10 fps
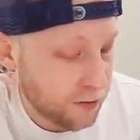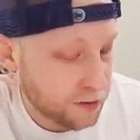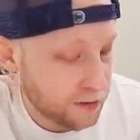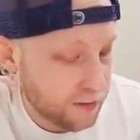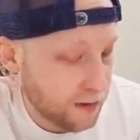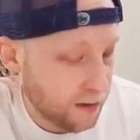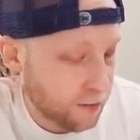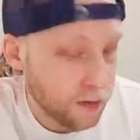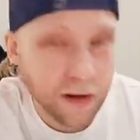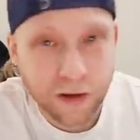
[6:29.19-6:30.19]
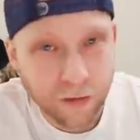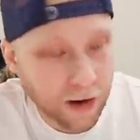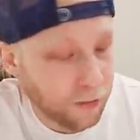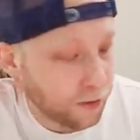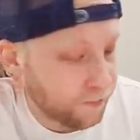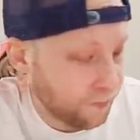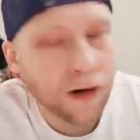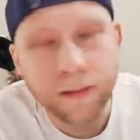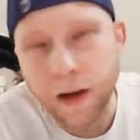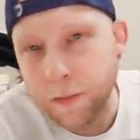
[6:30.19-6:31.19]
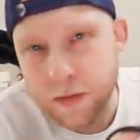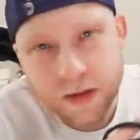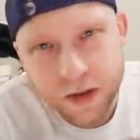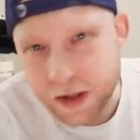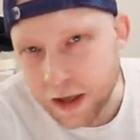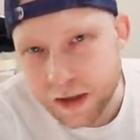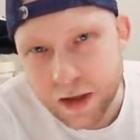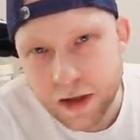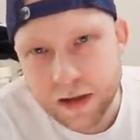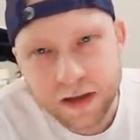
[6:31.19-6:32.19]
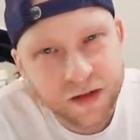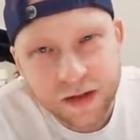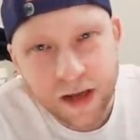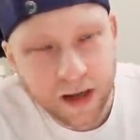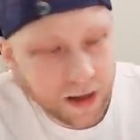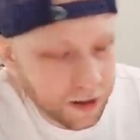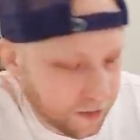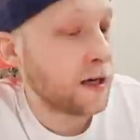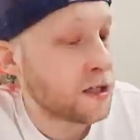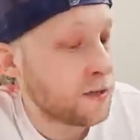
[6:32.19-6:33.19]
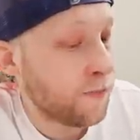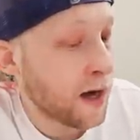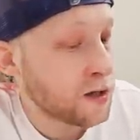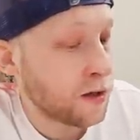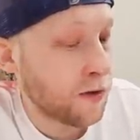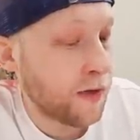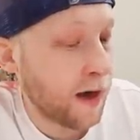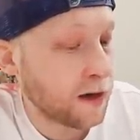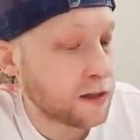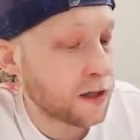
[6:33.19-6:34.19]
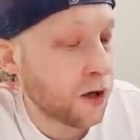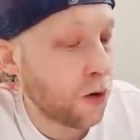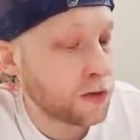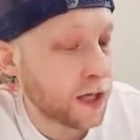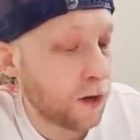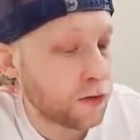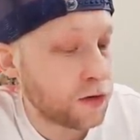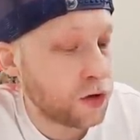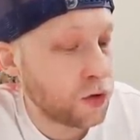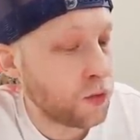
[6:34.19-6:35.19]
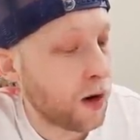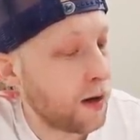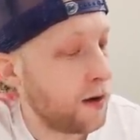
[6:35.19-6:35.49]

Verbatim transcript: It was really incredible, you know, coming up with suggestions and just hanging out. And a special thanks goes out to